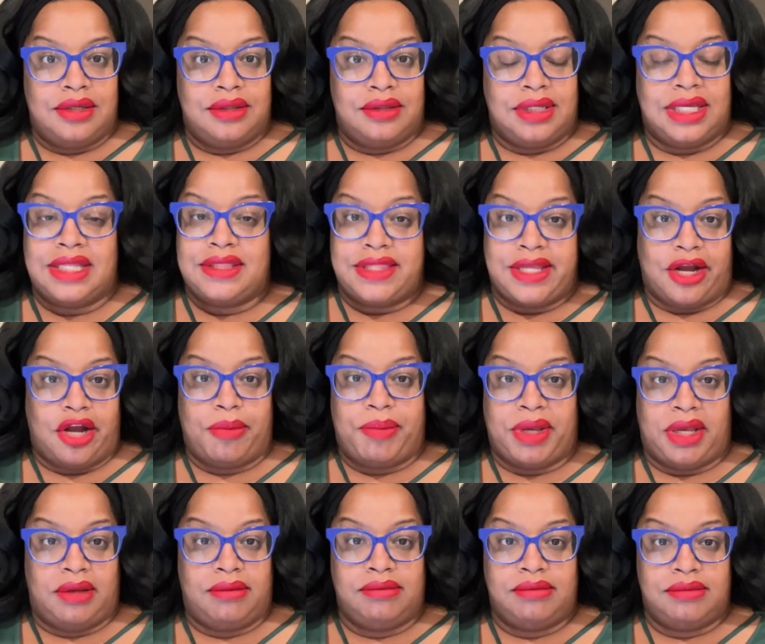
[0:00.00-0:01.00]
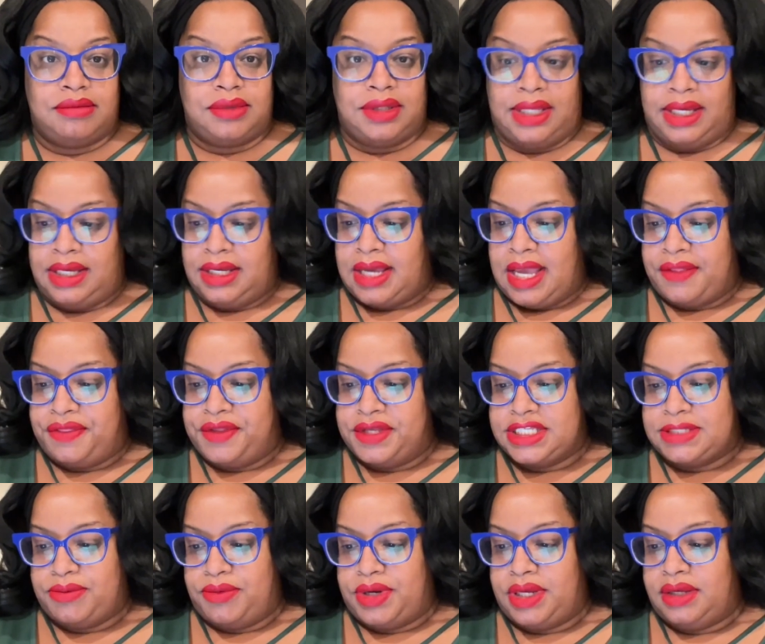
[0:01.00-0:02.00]
Get therapy, like, at
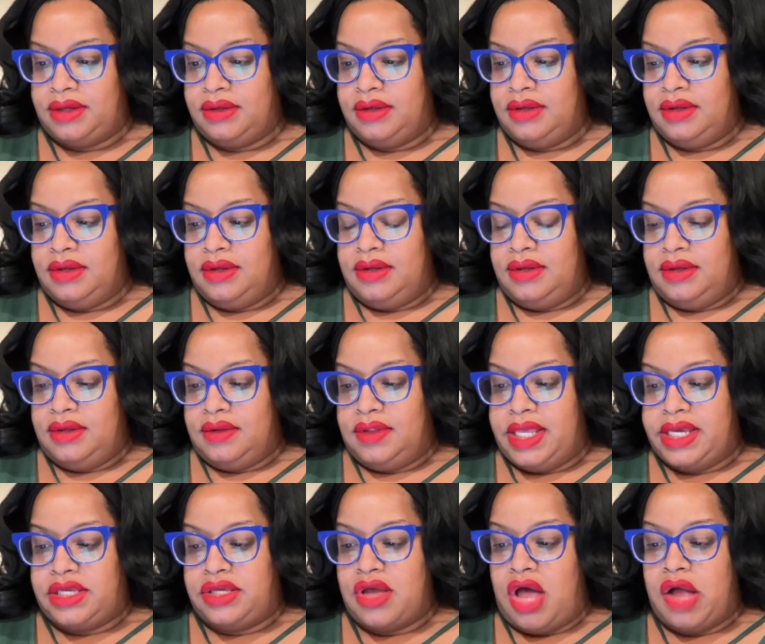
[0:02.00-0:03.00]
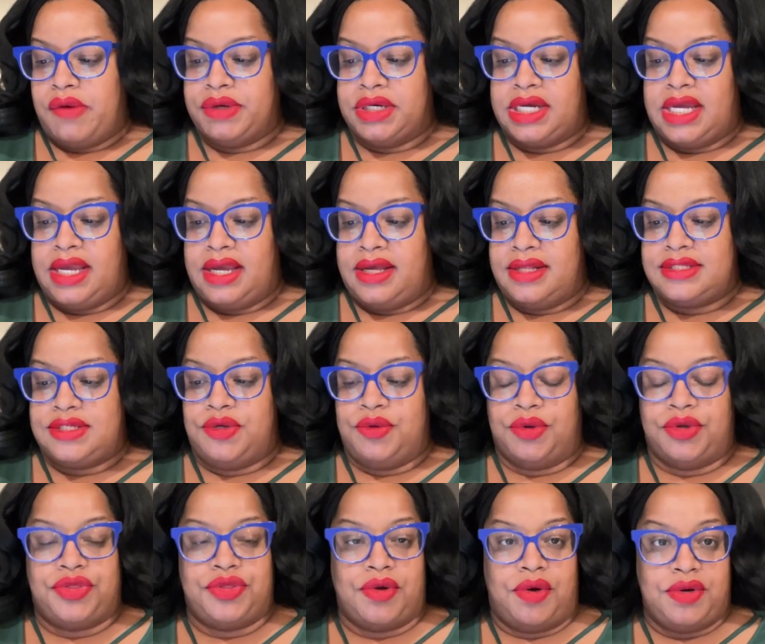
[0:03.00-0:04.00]
this point. Like, y'all were kids, you were
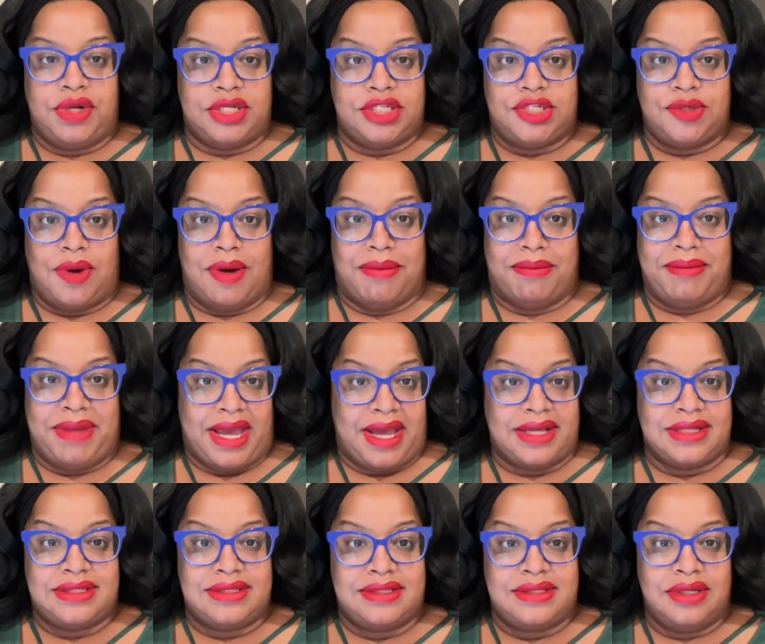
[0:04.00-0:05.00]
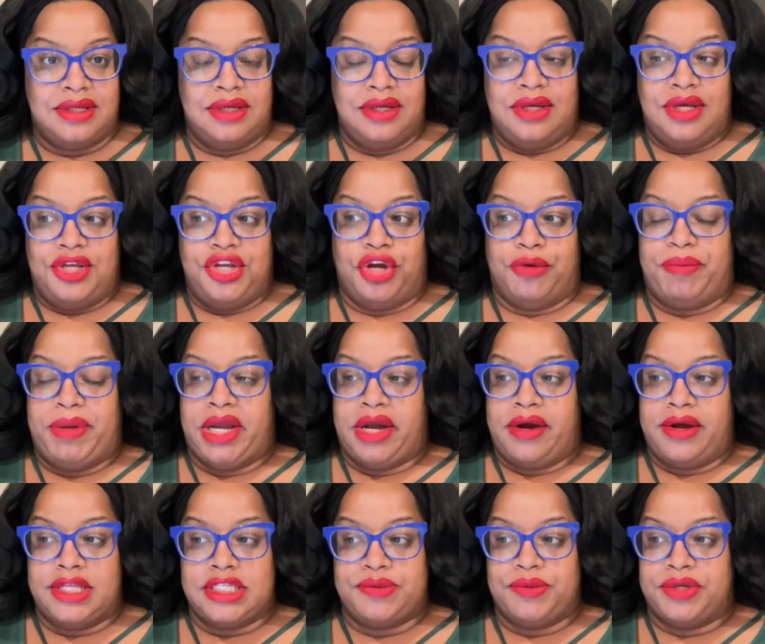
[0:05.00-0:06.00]
thrown into a mess. Your
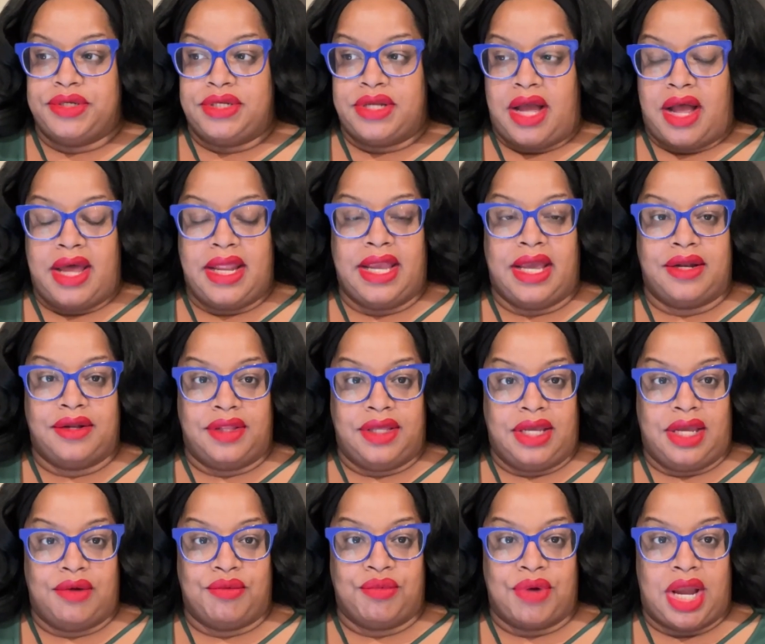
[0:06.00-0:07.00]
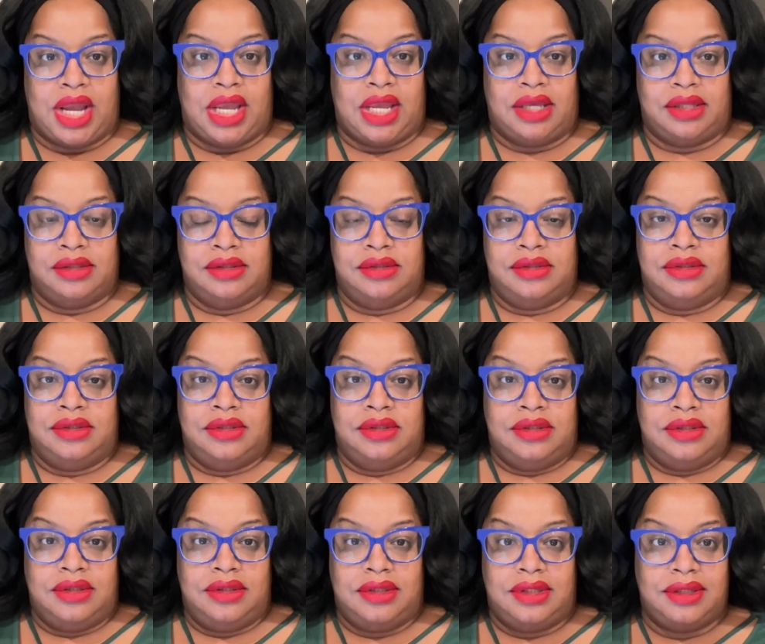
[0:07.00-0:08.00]
parents were not handling it right.
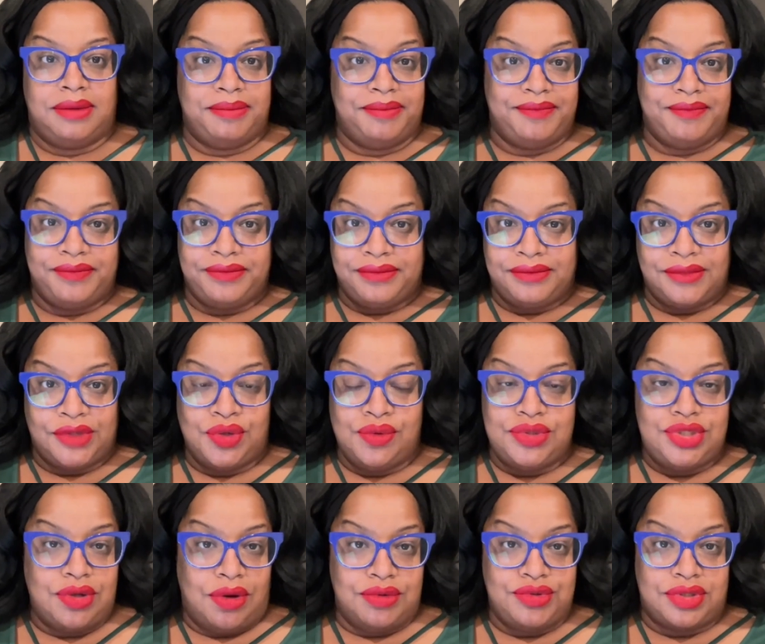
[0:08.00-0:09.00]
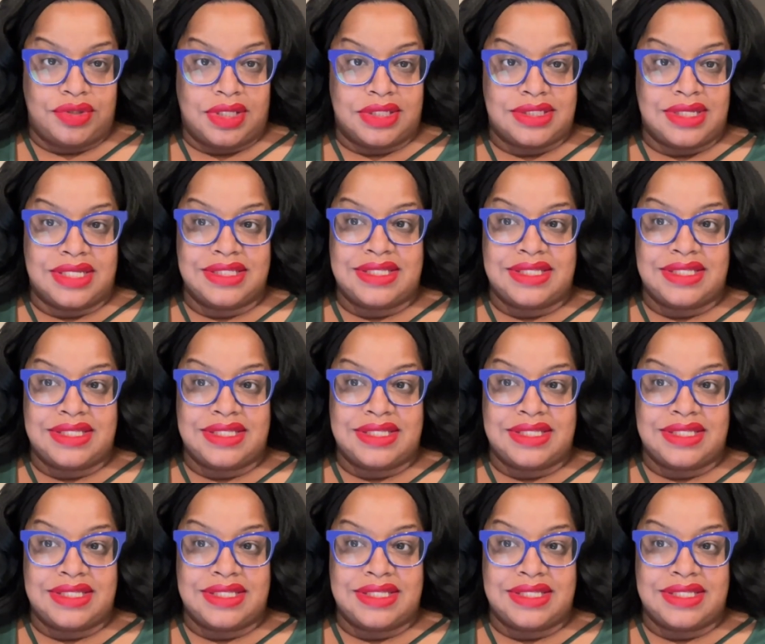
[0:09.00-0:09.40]
Who told you this? Because